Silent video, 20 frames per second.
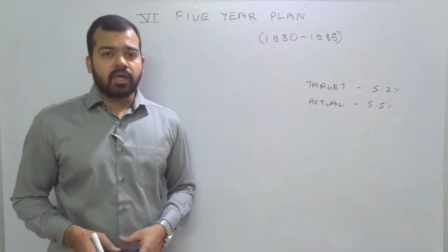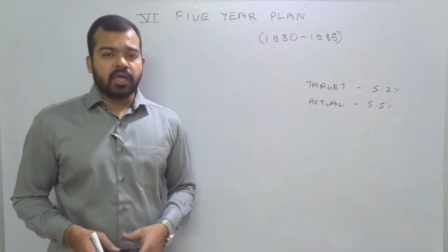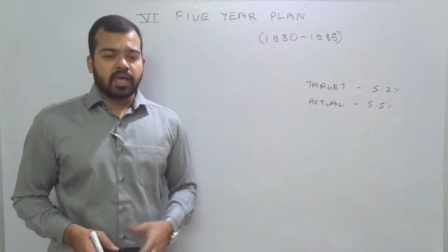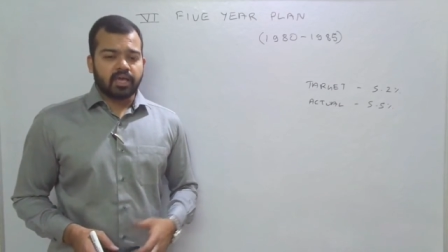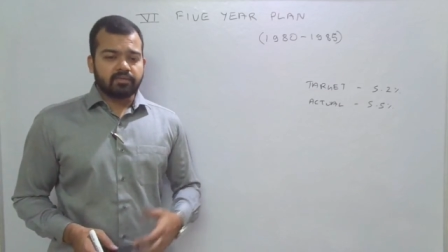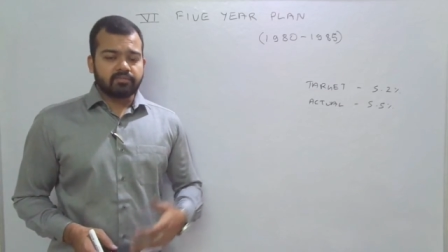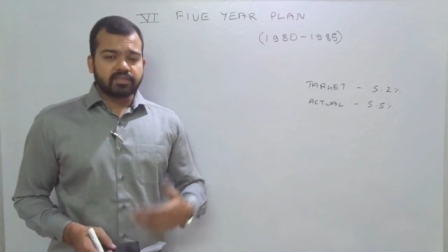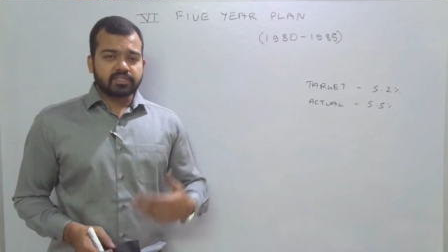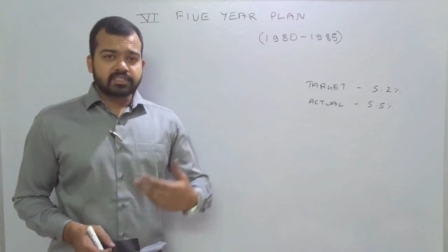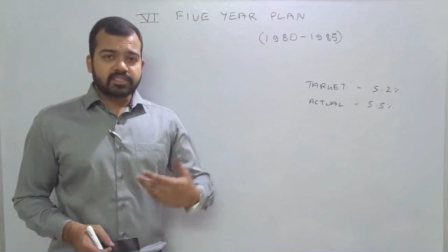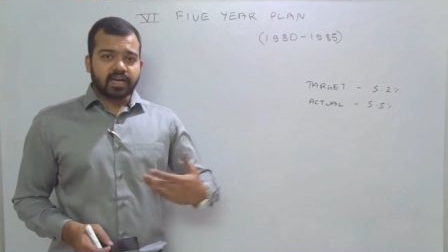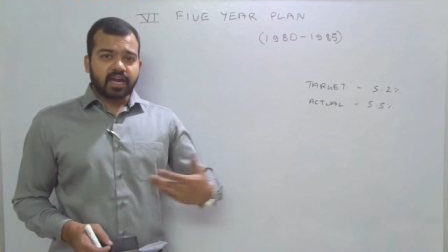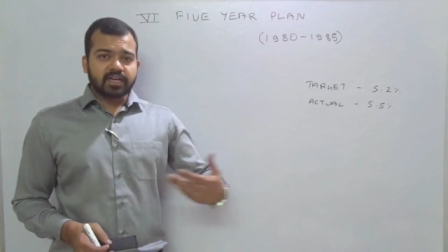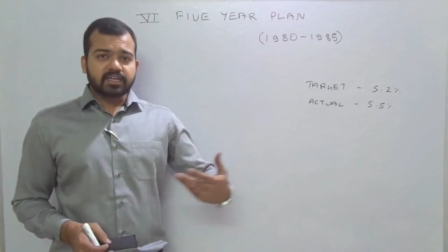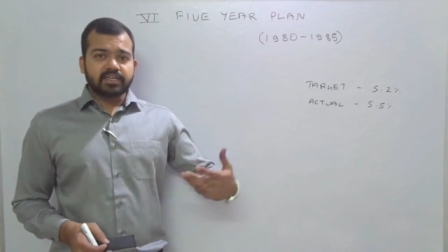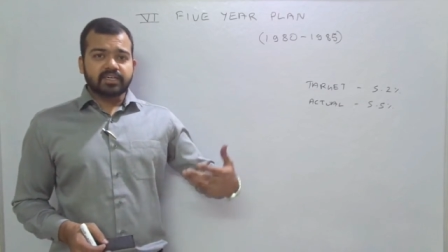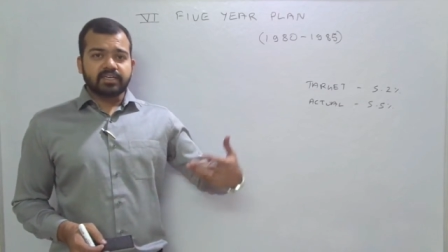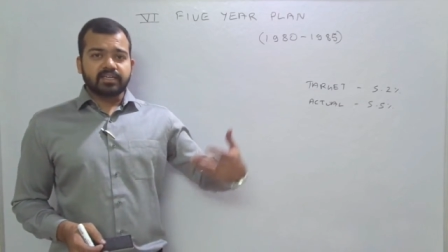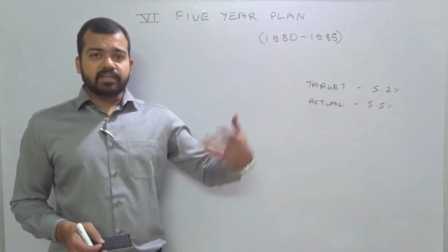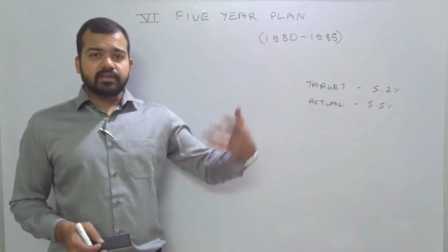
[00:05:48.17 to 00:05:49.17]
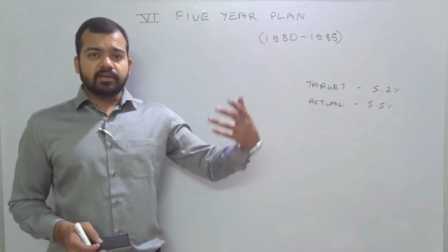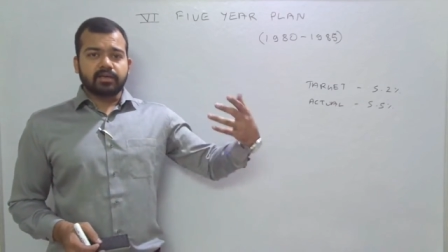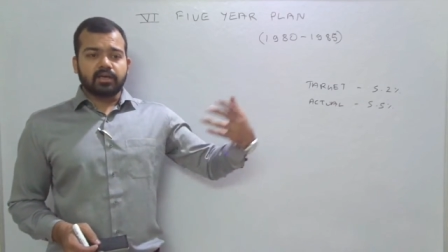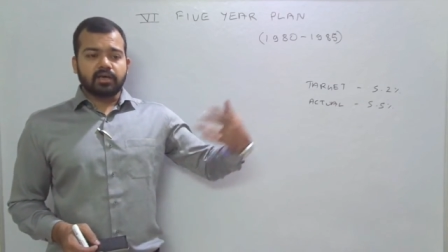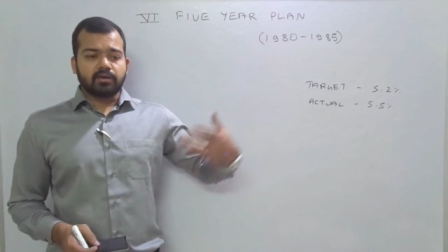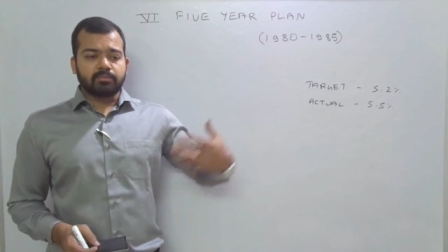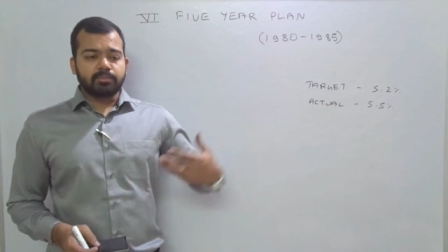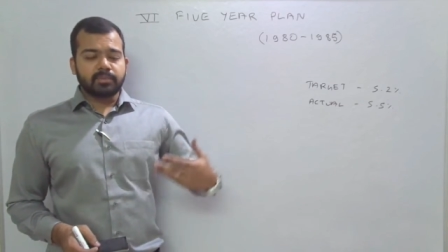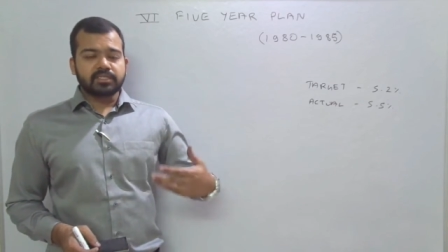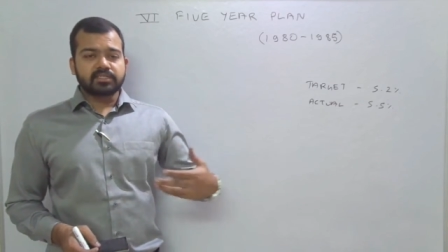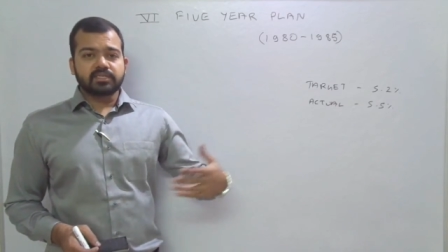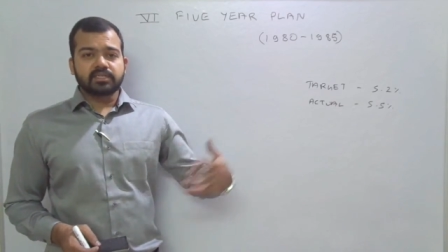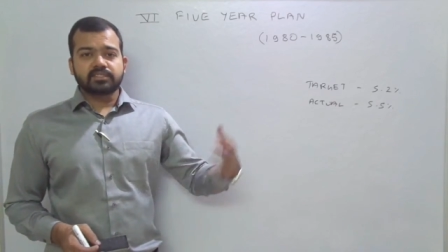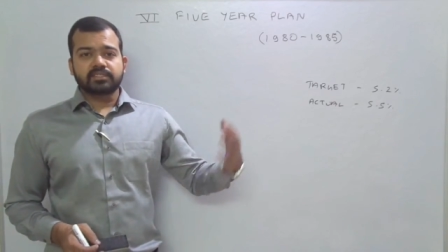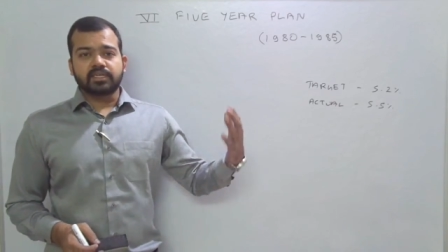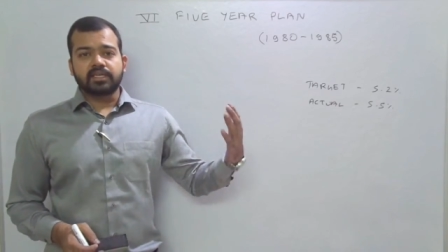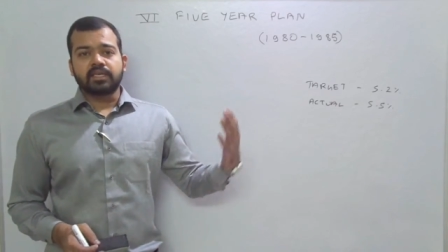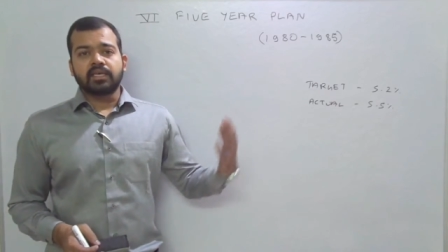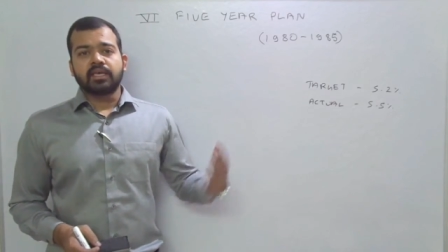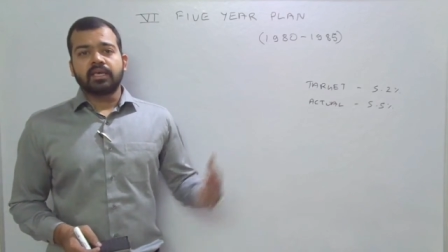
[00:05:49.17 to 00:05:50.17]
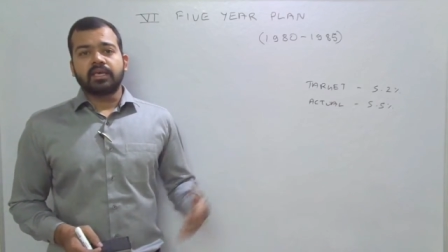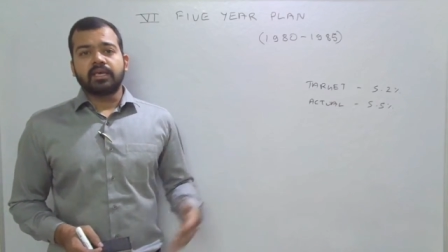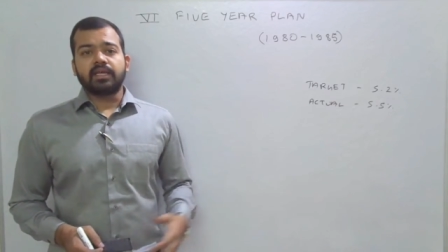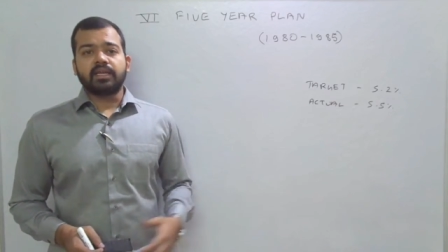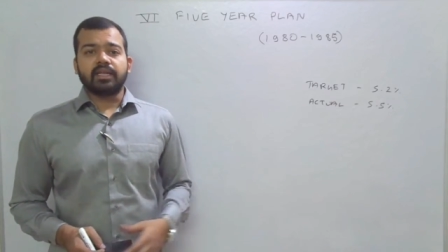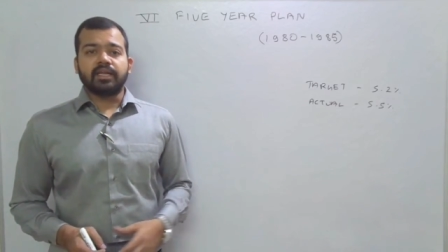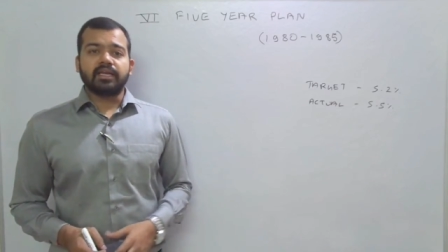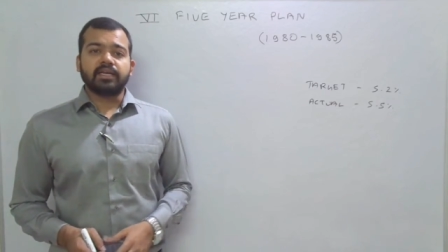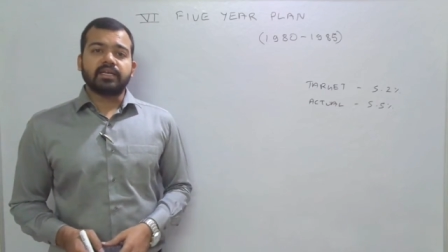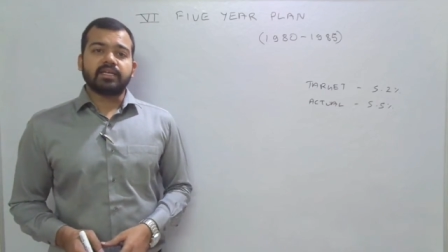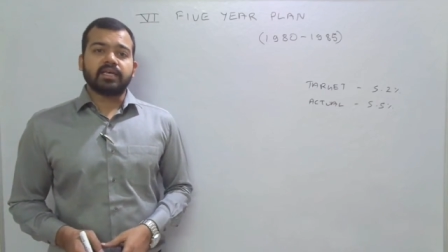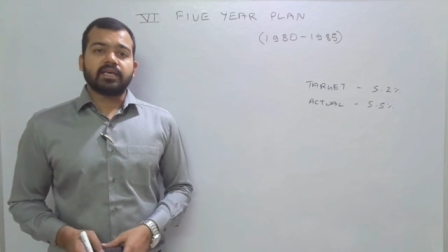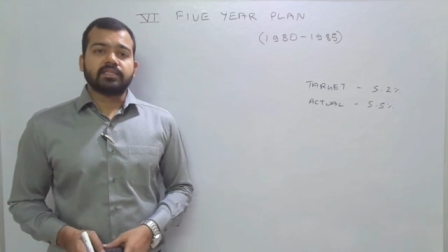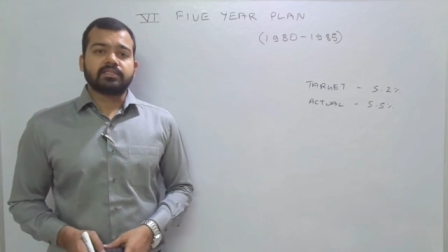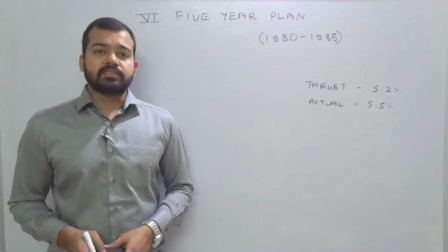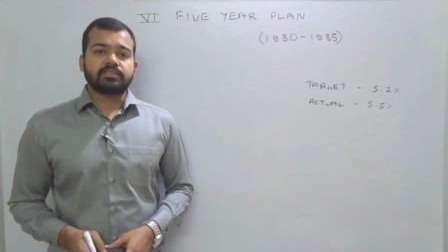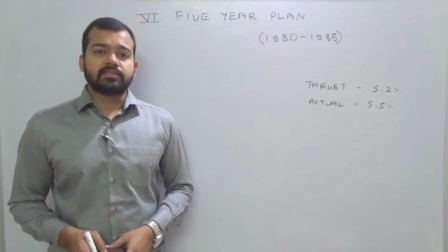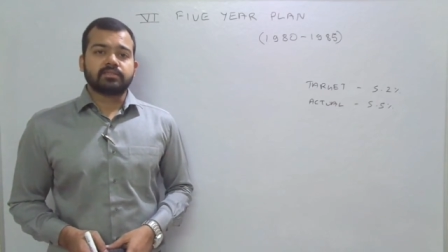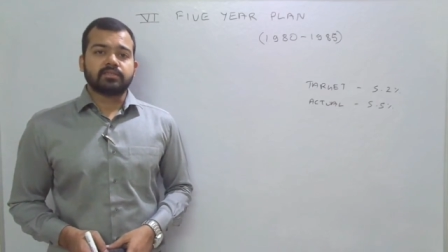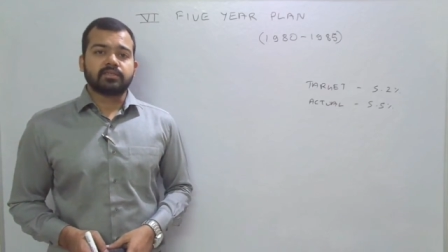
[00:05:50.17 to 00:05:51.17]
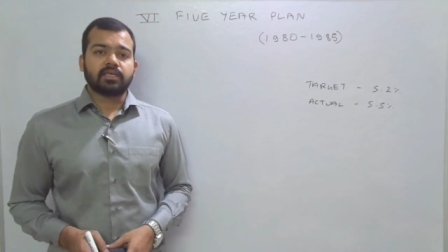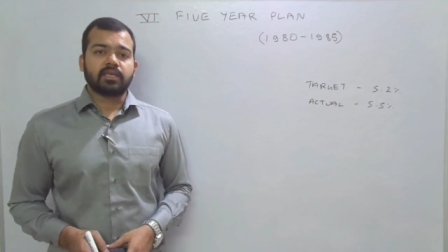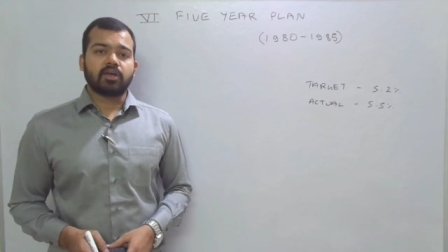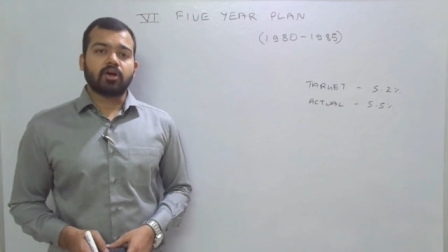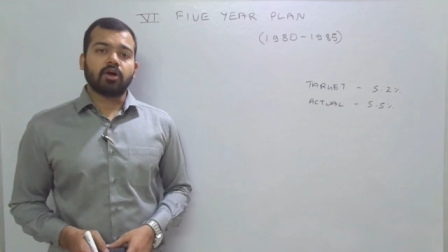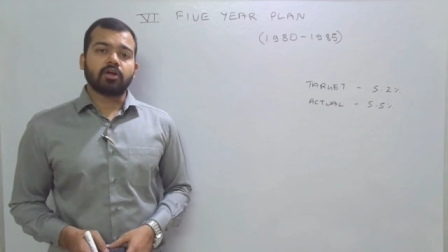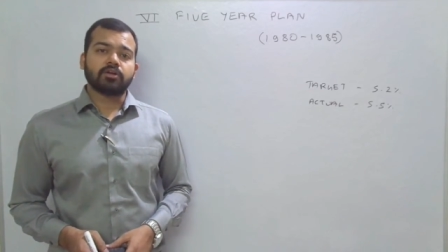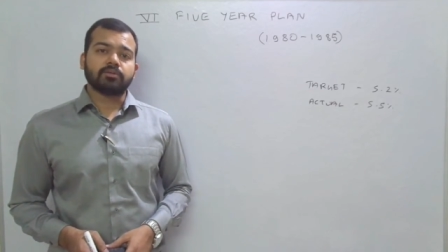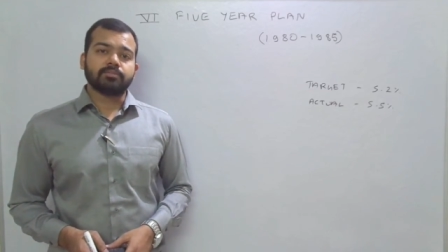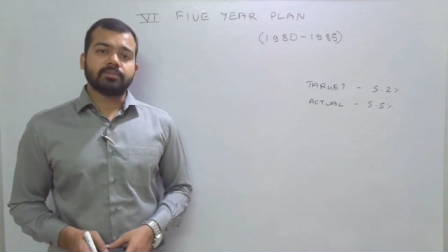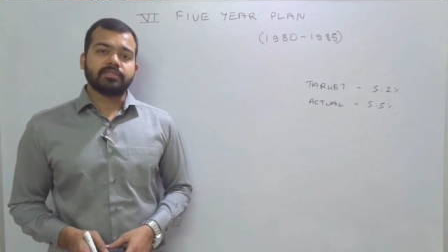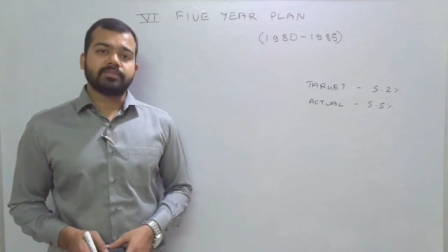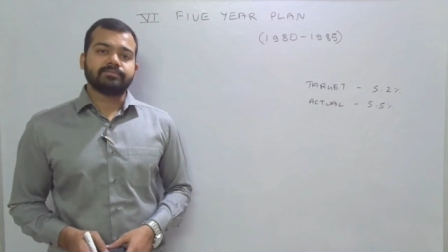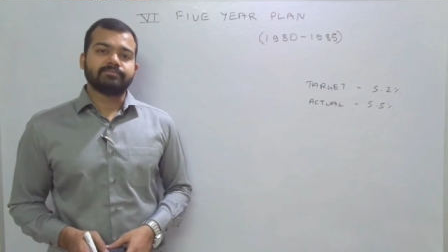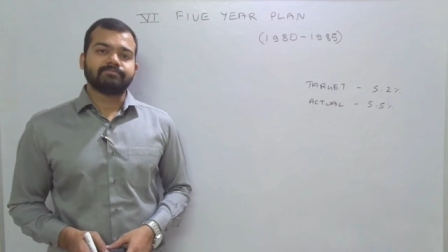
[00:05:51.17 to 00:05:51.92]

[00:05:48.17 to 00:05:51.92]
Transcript: and we started businessing in Indian economy.